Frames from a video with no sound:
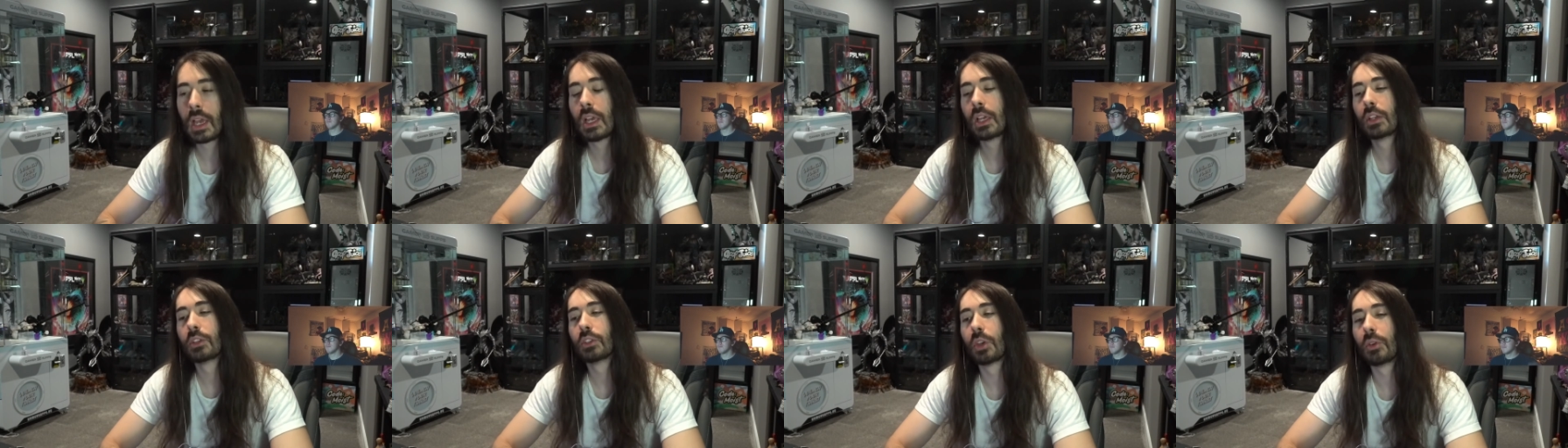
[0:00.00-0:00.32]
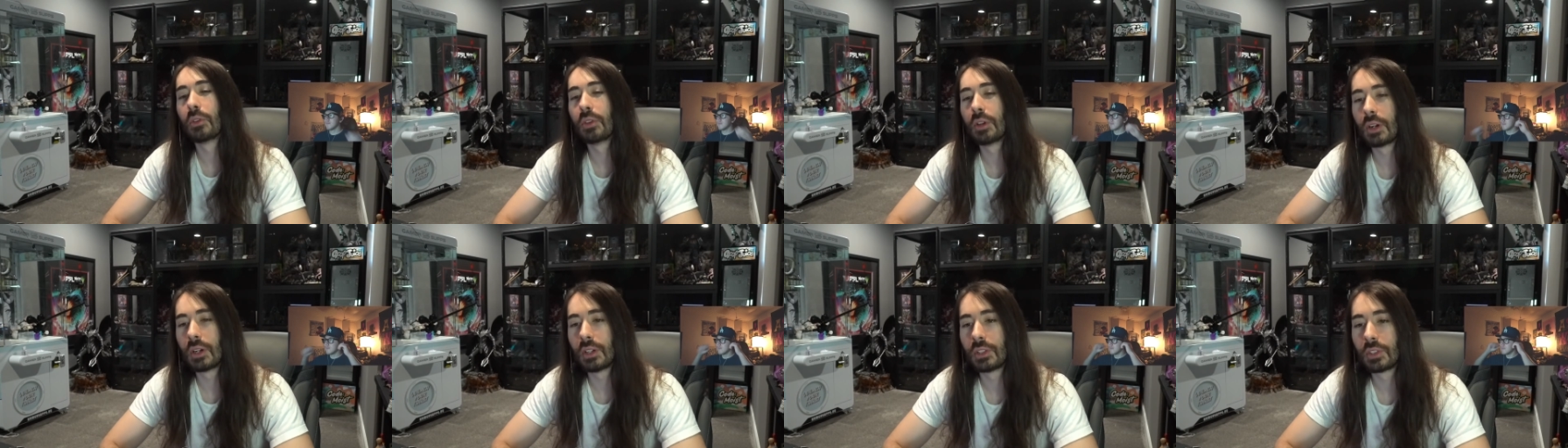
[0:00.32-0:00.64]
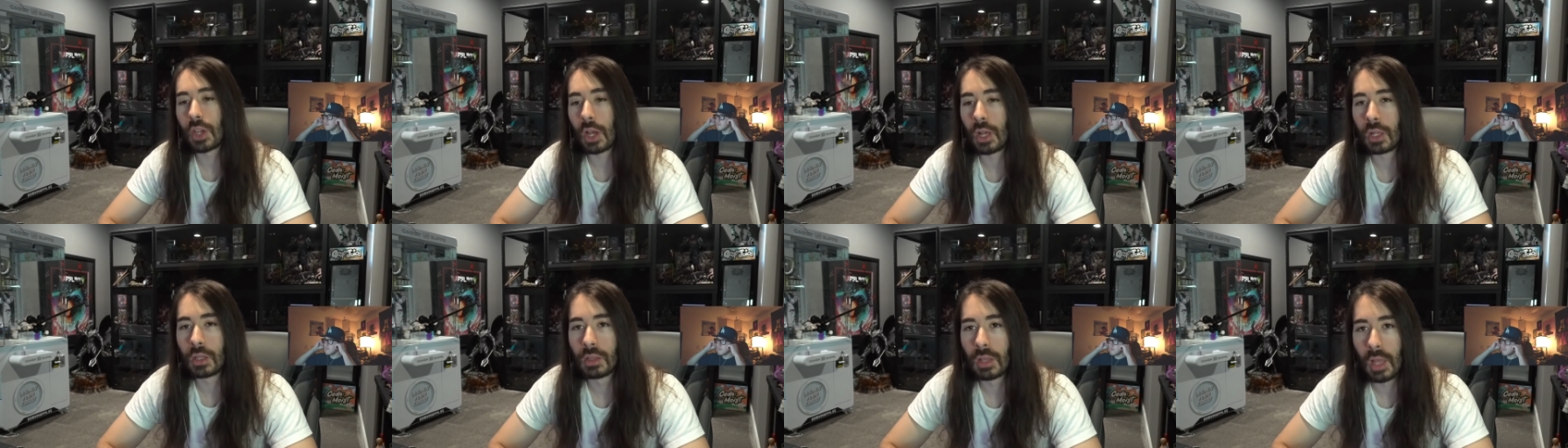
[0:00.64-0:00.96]
So there's
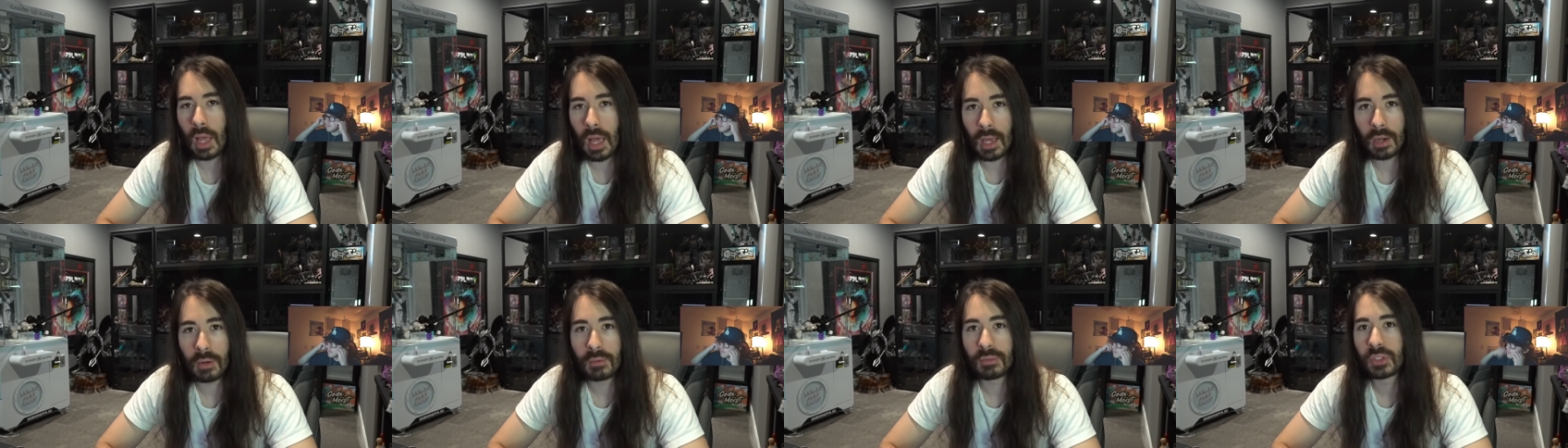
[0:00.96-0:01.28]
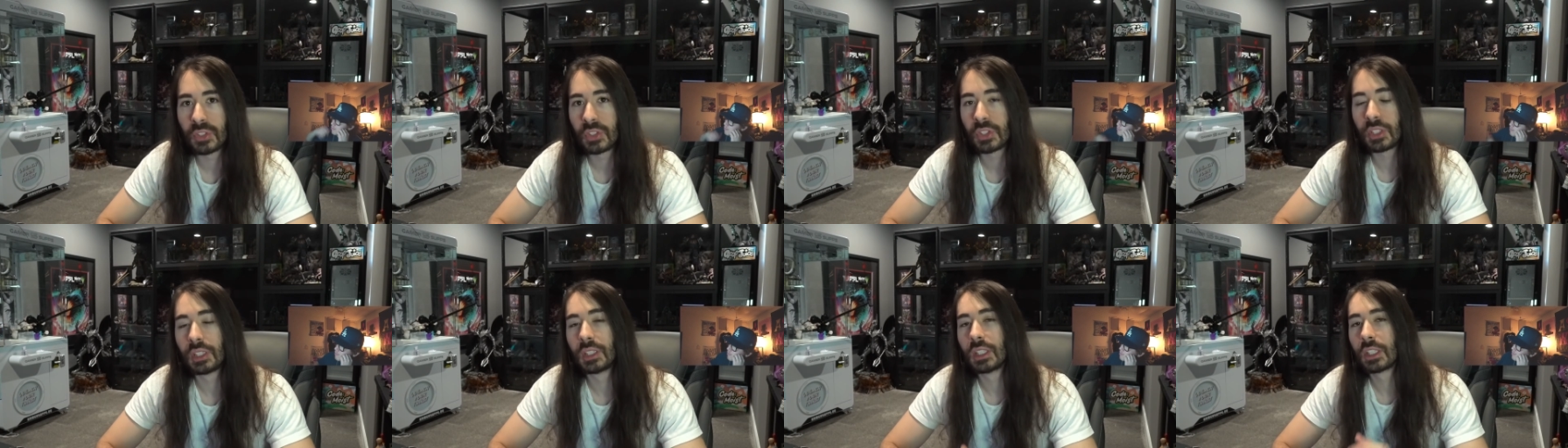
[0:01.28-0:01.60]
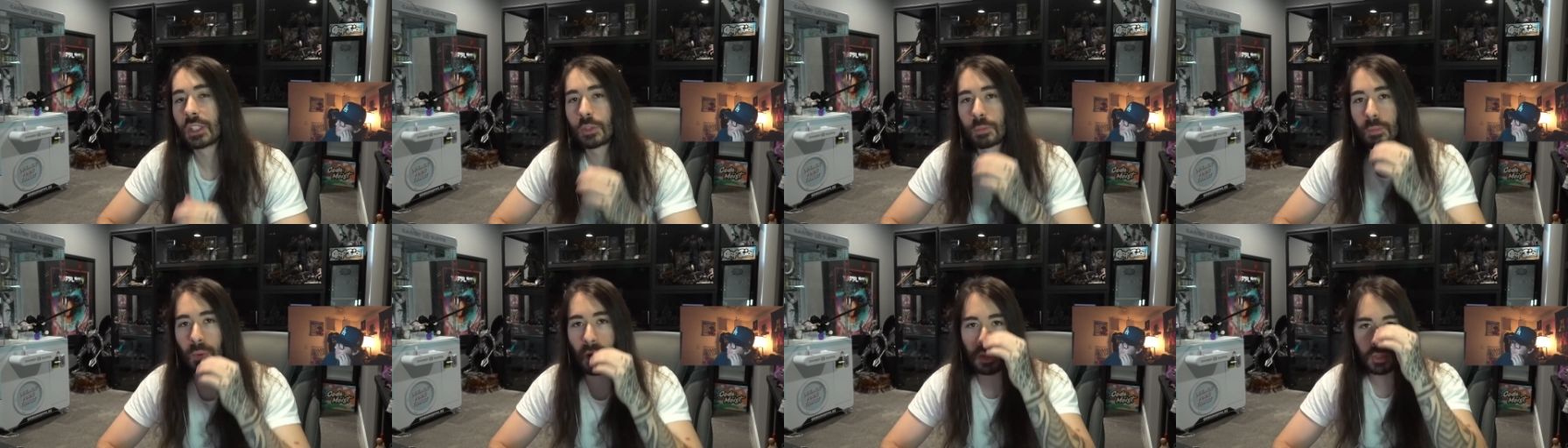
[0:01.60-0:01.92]
a lot of skill
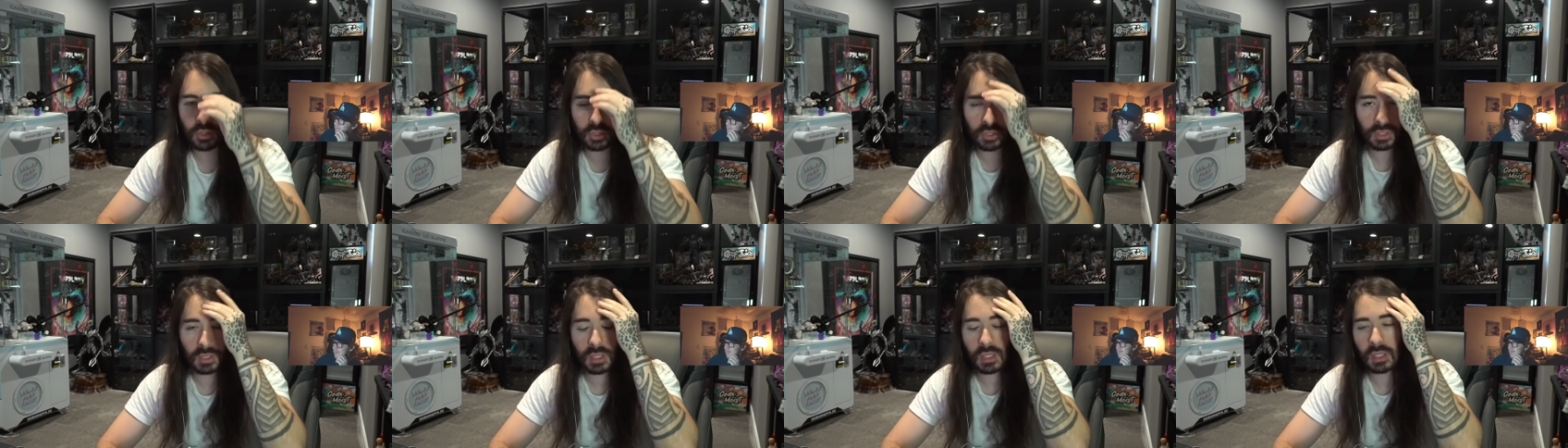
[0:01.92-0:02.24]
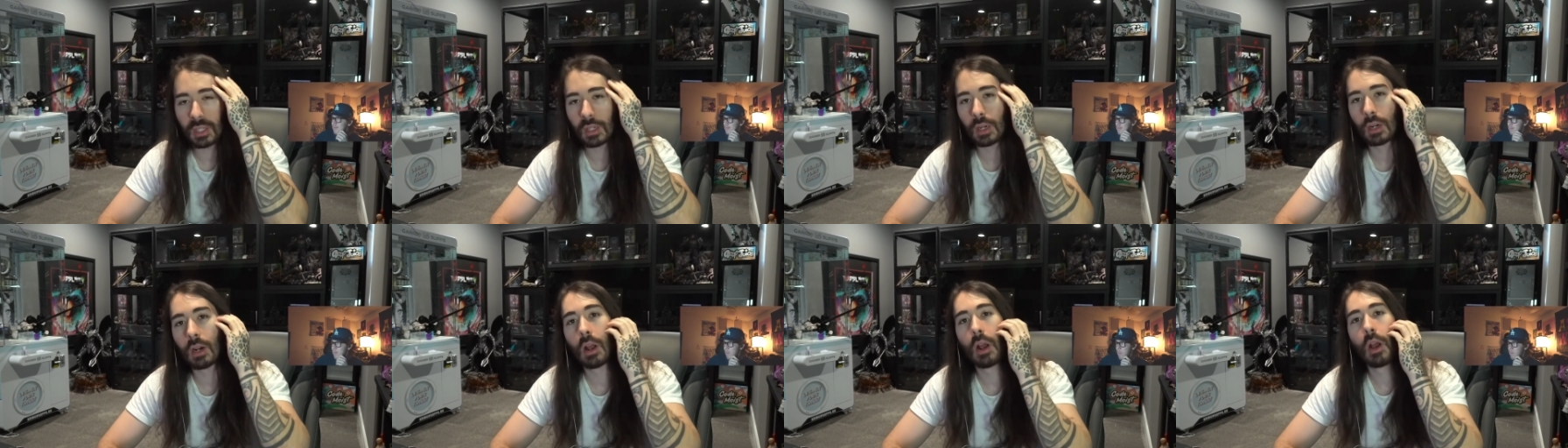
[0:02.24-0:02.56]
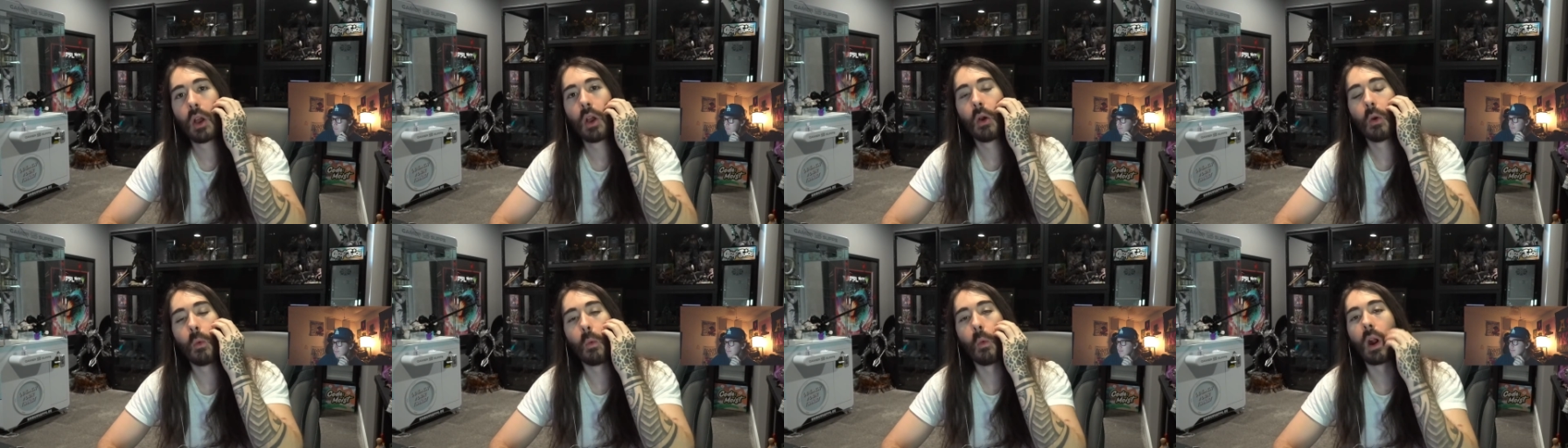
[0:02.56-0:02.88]
expression here
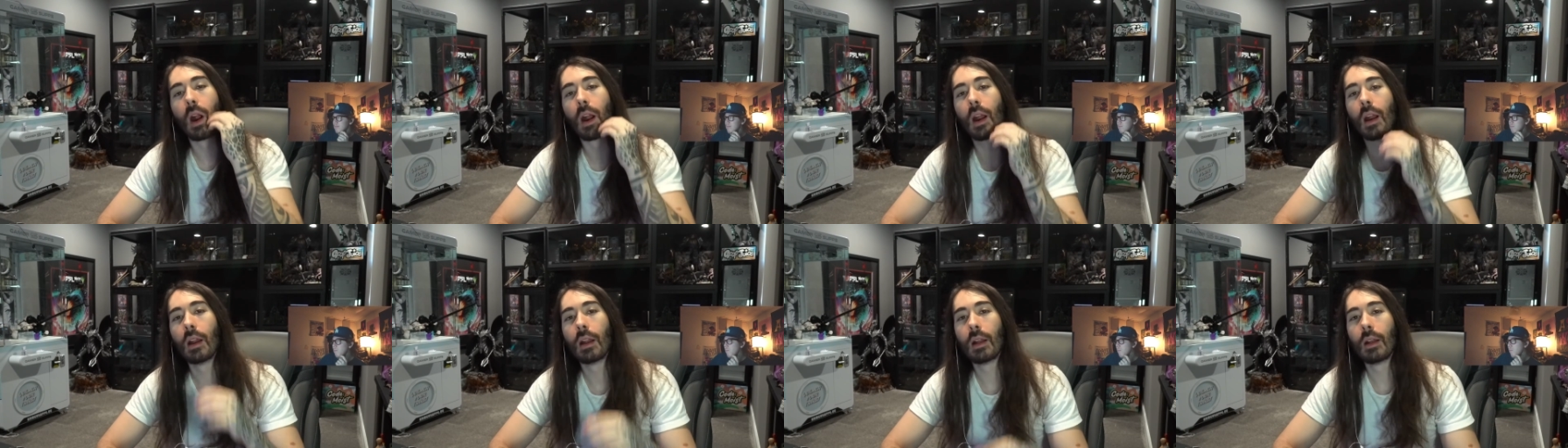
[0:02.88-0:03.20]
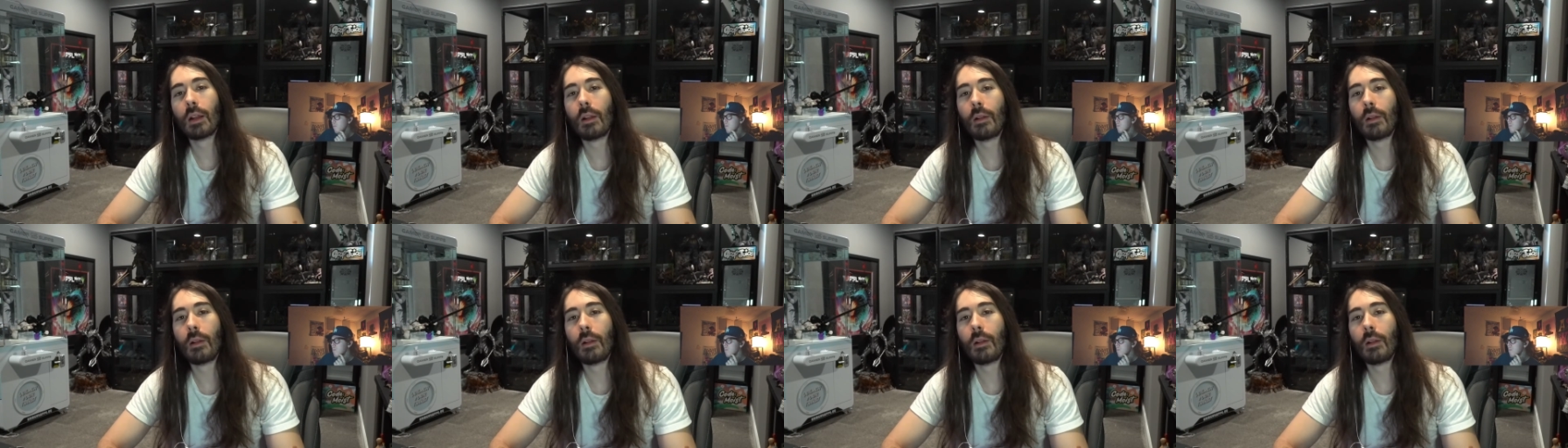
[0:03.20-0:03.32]
where